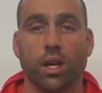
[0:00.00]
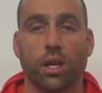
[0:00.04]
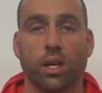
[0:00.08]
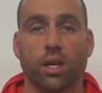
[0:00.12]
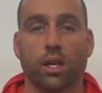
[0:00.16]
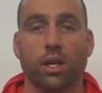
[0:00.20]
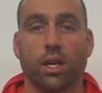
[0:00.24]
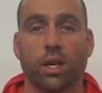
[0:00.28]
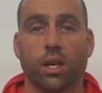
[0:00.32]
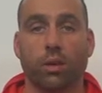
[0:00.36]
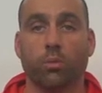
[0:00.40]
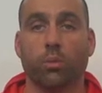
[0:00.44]

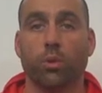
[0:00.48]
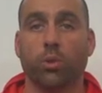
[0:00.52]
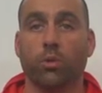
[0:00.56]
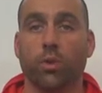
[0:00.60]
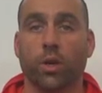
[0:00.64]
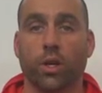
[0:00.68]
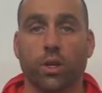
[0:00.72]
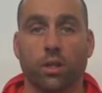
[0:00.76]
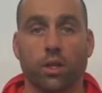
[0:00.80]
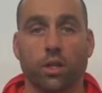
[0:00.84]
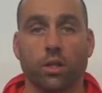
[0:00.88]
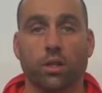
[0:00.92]
and
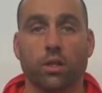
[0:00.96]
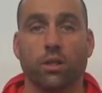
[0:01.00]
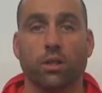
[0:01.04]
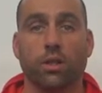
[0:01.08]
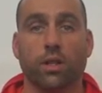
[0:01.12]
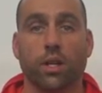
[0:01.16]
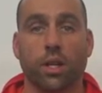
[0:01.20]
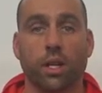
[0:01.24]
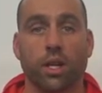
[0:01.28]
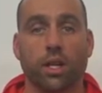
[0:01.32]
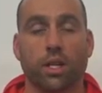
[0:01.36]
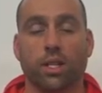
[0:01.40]
move
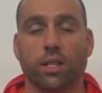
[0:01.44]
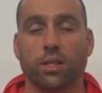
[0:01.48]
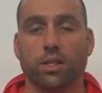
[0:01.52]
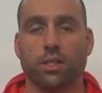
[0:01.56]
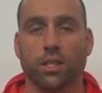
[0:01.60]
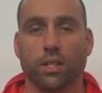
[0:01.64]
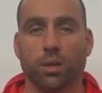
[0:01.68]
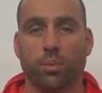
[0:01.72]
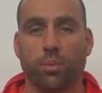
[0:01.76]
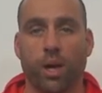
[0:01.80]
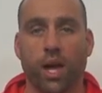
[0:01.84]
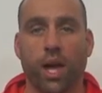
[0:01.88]
on.
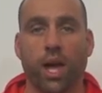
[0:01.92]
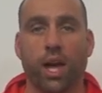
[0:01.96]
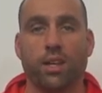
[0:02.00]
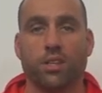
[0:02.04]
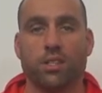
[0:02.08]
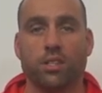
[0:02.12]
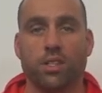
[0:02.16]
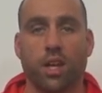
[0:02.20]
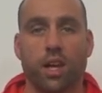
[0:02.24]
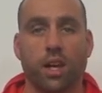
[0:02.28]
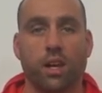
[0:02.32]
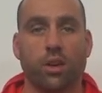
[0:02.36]
It's in the
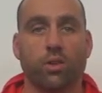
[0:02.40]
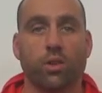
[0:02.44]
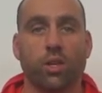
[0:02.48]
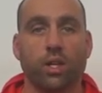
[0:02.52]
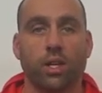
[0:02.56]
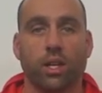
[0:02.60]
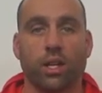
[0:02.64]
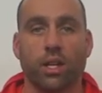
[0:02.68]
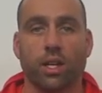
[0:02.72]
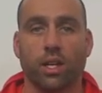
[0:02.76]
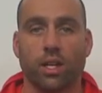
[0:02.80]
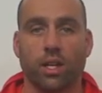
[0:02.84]
past
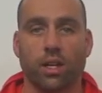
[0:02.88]
now,